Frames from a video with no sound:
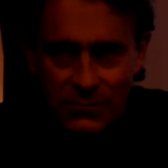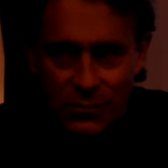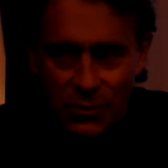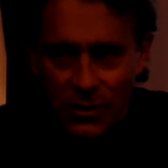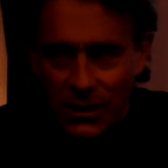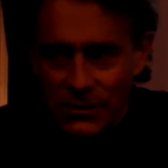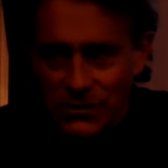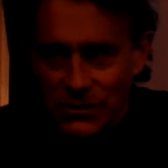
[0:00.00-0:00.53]

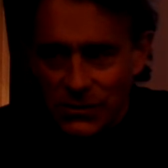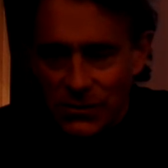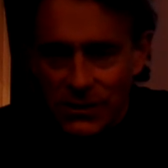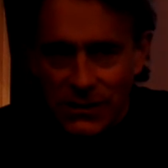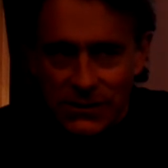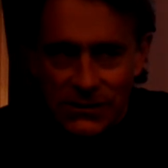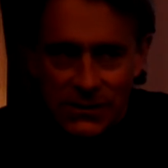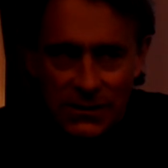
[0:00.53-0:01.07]
Broad
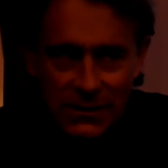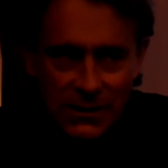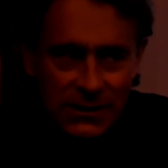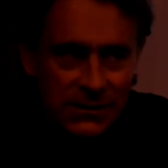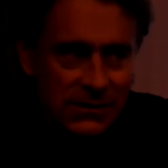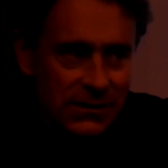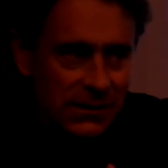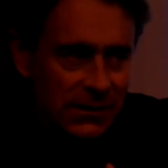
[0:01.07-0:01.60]
streets, clean
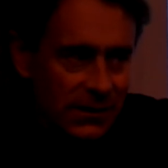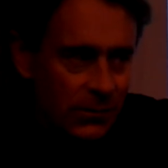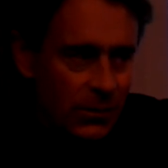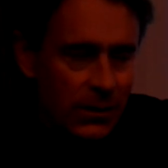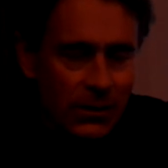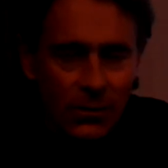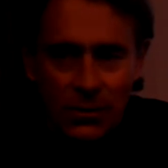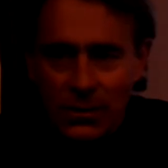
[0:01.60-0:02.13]
city,
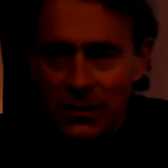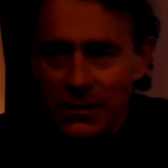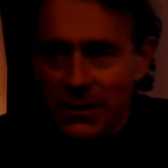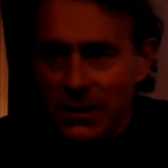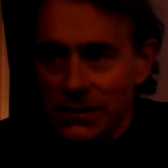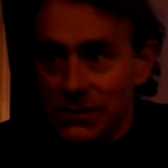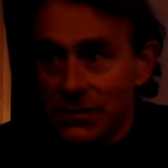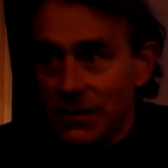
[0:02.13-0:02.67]
well
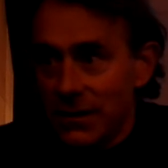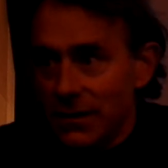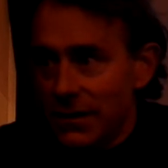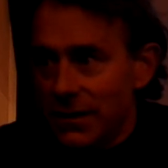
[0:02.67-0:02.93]
organized.